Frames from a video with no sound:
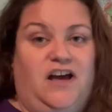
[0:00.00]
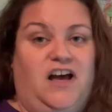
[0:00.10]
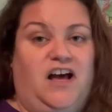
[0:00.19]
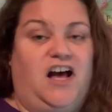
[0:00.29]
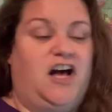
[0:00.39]

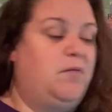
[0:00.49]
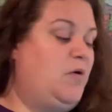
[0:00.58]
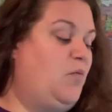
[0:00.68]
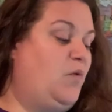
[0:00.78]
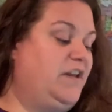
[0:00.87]

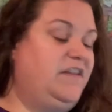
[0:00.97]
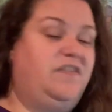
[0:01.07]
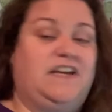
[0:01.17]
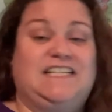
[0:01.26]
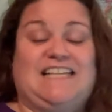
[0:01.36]
Um, one of the
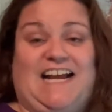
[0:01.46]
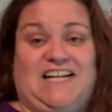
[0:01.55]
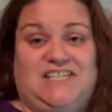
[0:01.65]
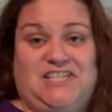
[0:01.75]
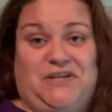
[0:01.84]
things I
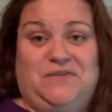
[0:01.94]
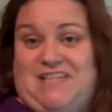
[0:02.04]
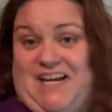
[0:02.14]
got to do is